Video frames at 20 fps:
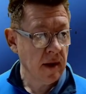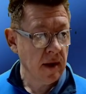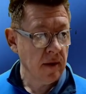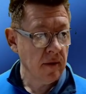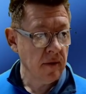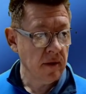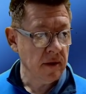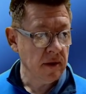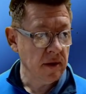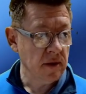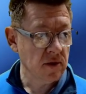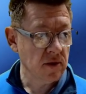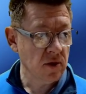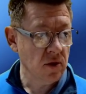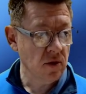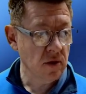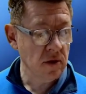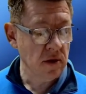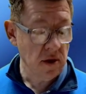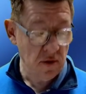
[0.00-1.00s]
And it's
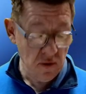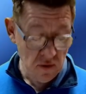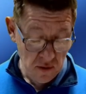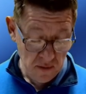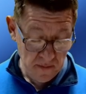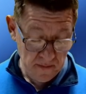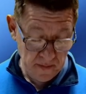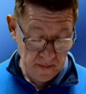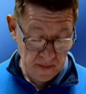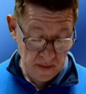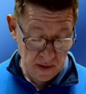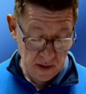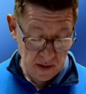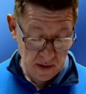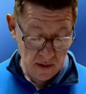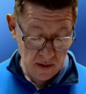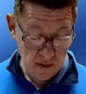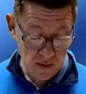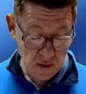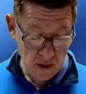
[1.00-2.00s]
gone now.
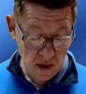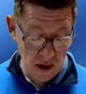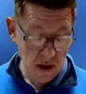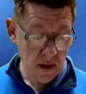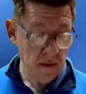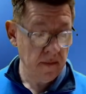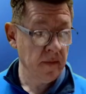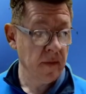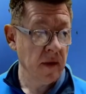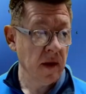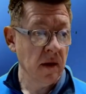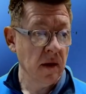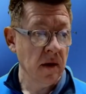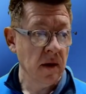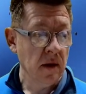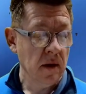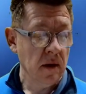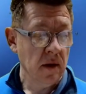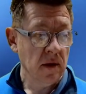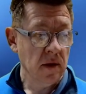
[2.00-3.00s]
Okay,
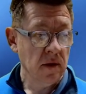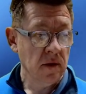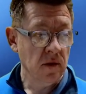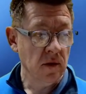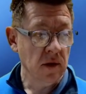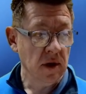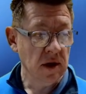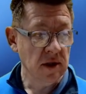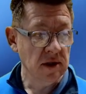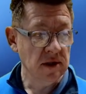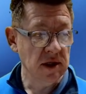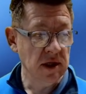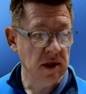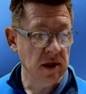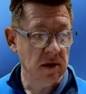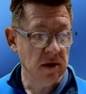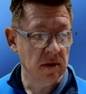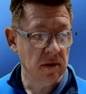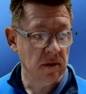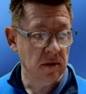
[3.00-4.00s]
so you can see
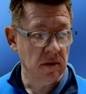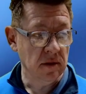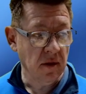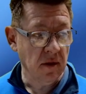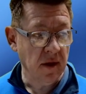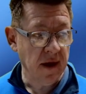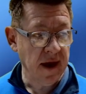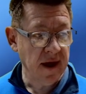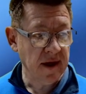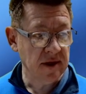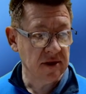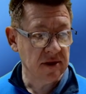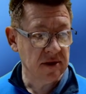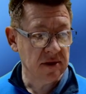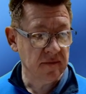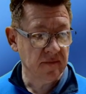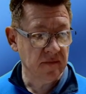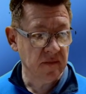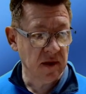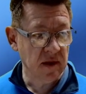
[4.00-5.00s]
that the legs,
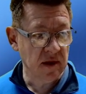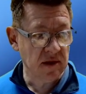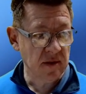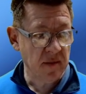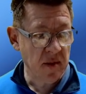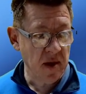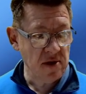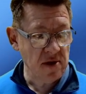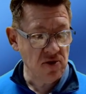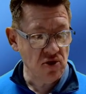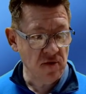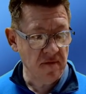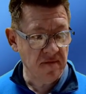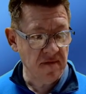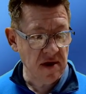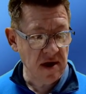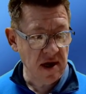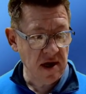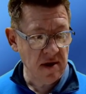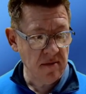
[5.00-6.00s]
there's a bit of
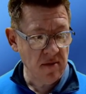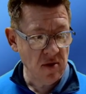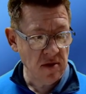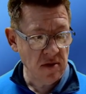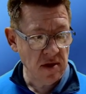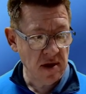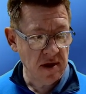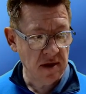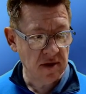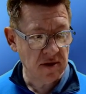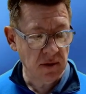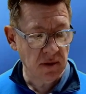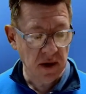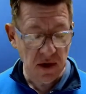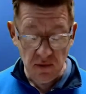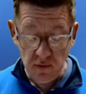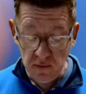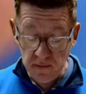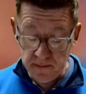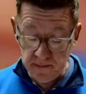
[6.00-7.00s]
UV in among that as
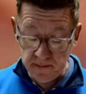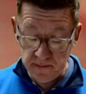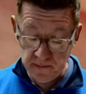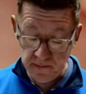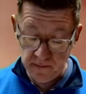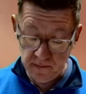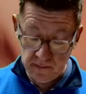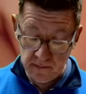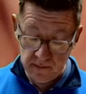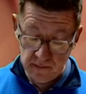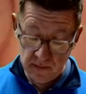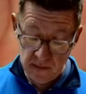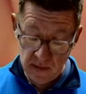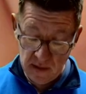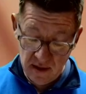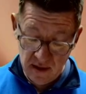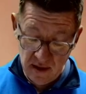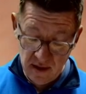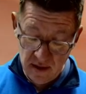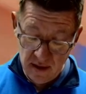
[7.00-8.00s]
well,
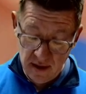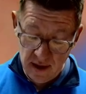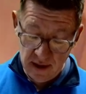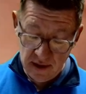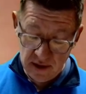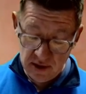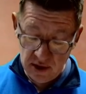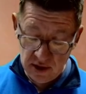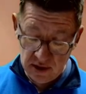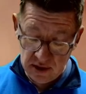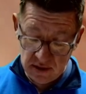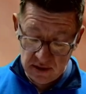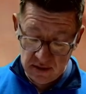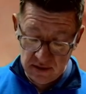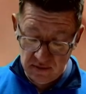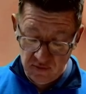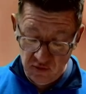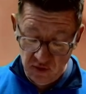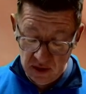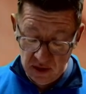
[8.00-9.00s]
and it is just
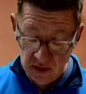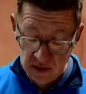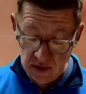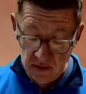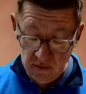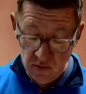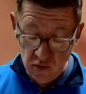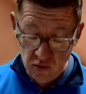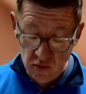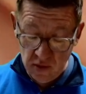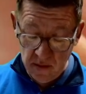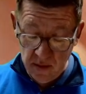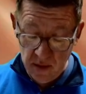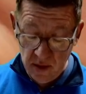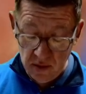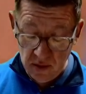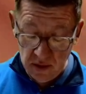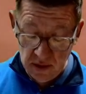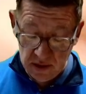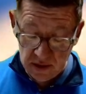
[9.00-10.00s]
really simple, to be
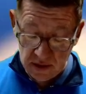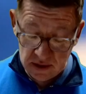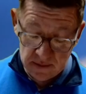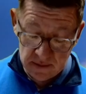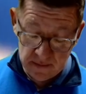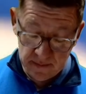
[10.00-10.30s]
honest.